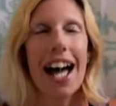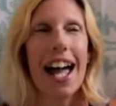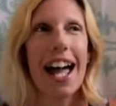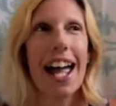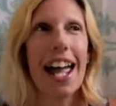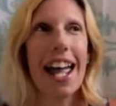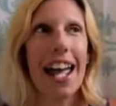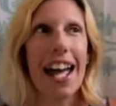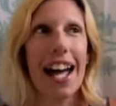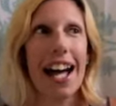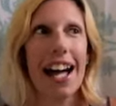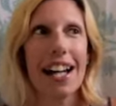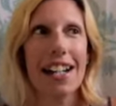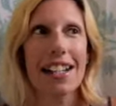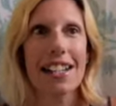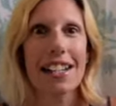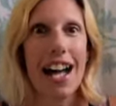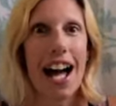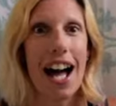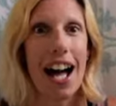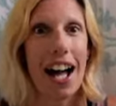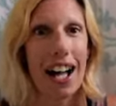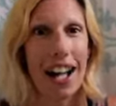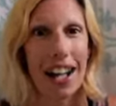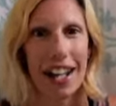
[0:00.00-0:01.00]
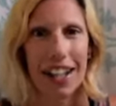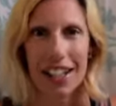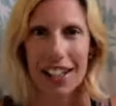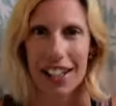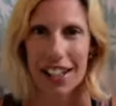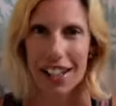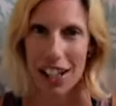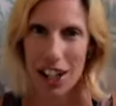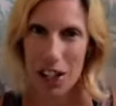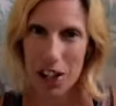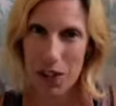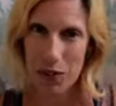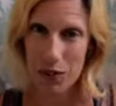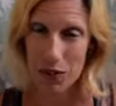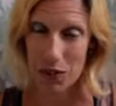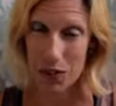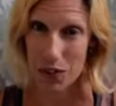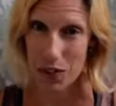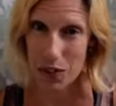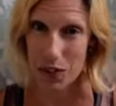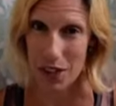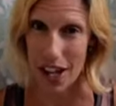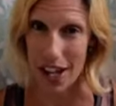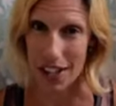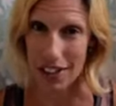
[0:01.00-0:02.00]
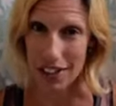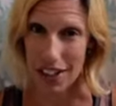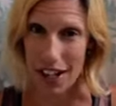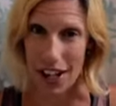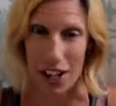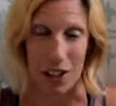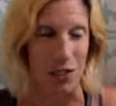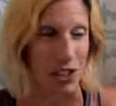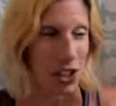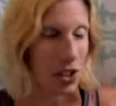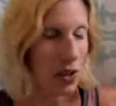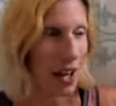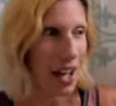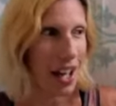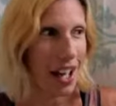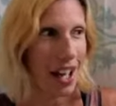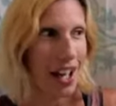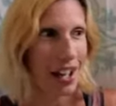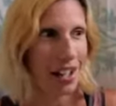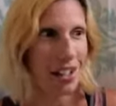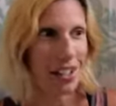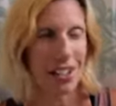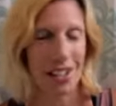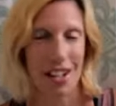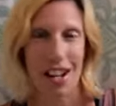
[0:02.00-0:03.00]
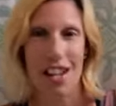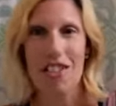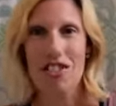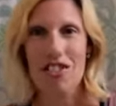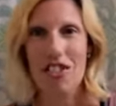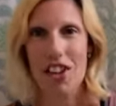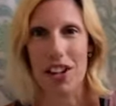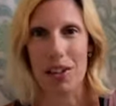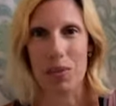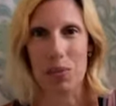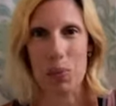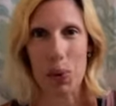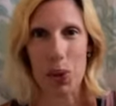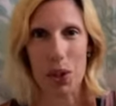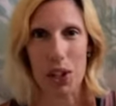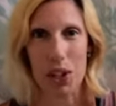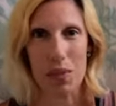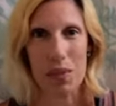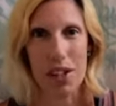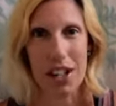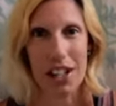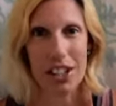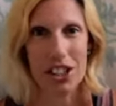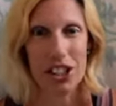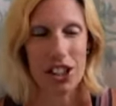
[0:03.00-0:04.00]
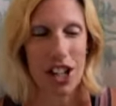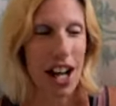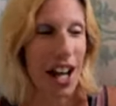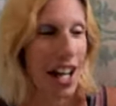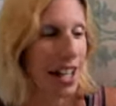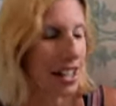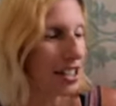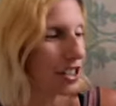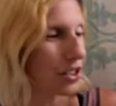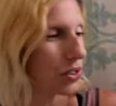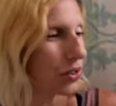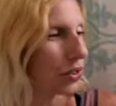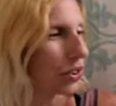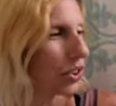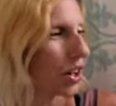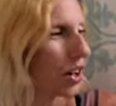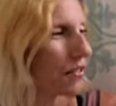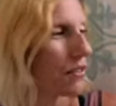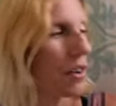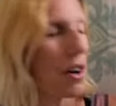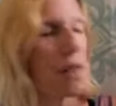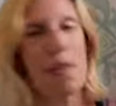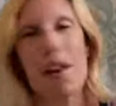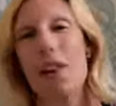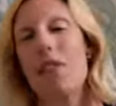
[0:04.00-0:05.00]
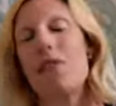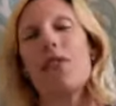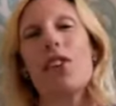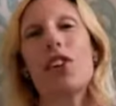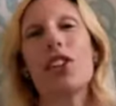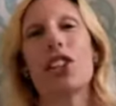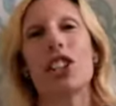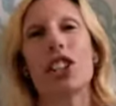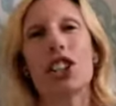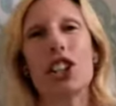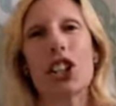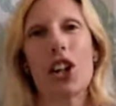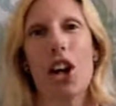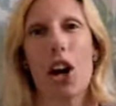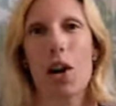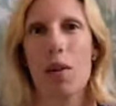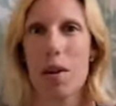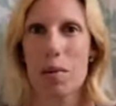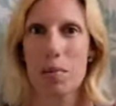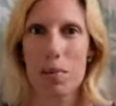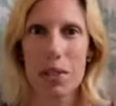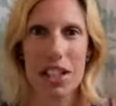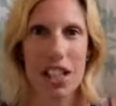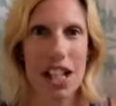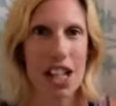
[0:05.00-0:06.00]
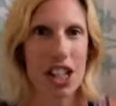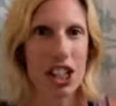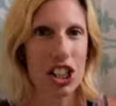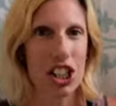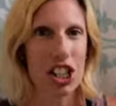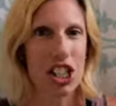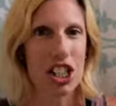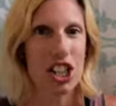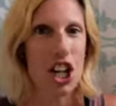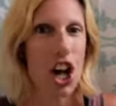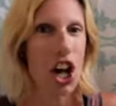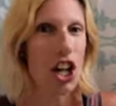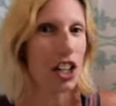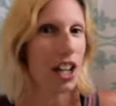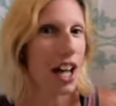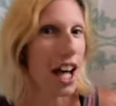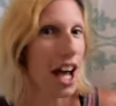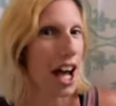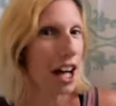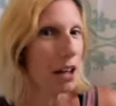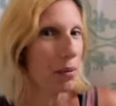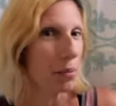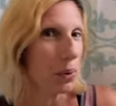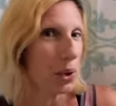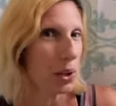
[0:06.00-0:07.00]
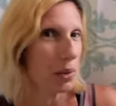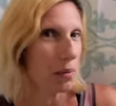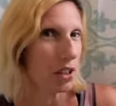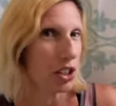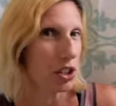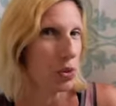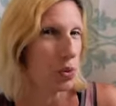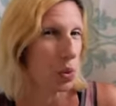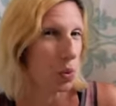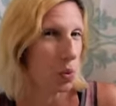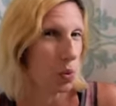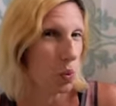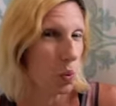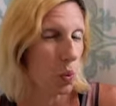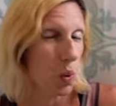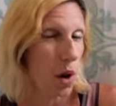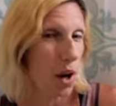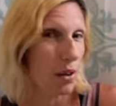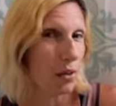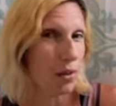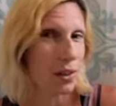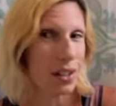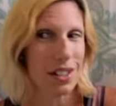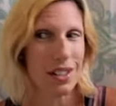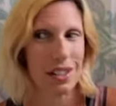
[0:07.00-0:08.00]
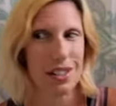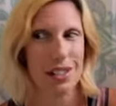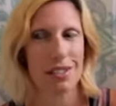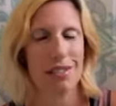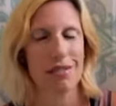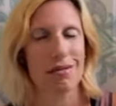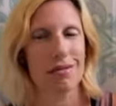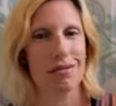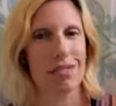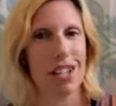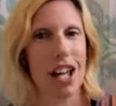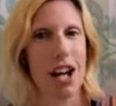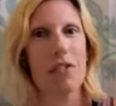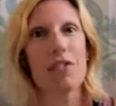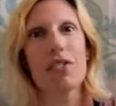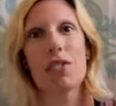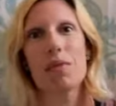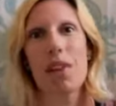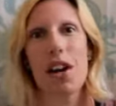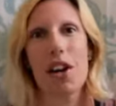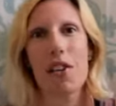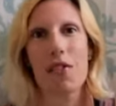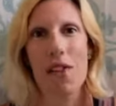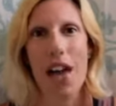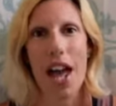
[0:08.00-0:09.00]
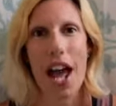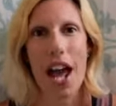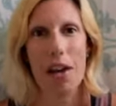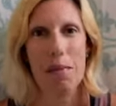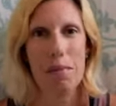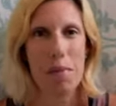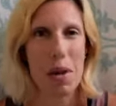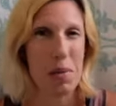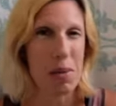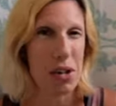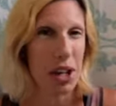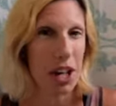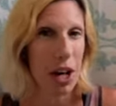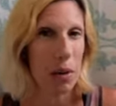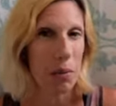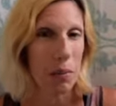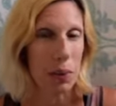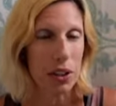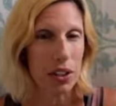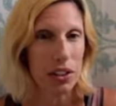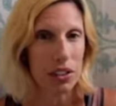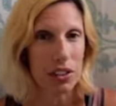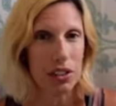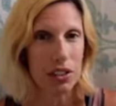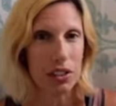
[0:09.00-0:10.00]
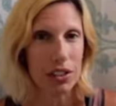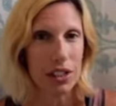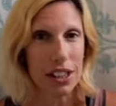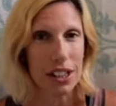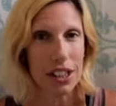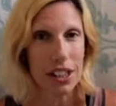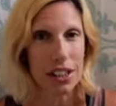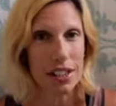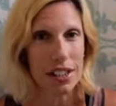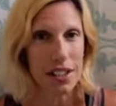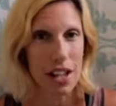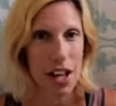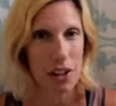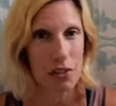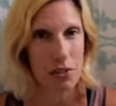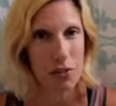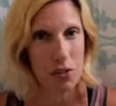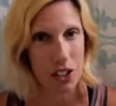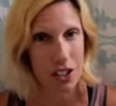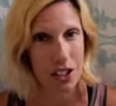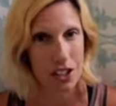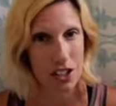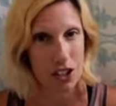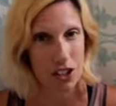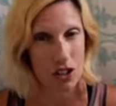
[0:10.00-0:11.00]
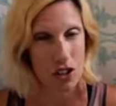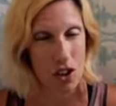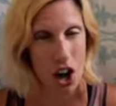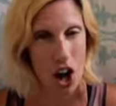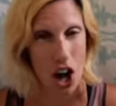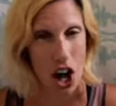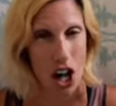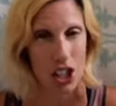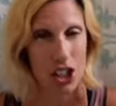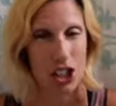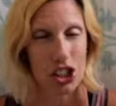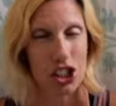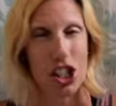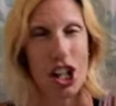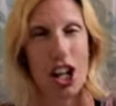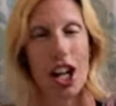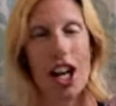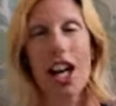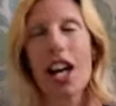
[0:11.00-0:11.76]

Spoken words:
And I came from the van life, so I had nothing pretty much. I had sold off all my furniture, all my possessions, all I had pretty much was what was left in my van, maybe a couple other little things at a friend's garage.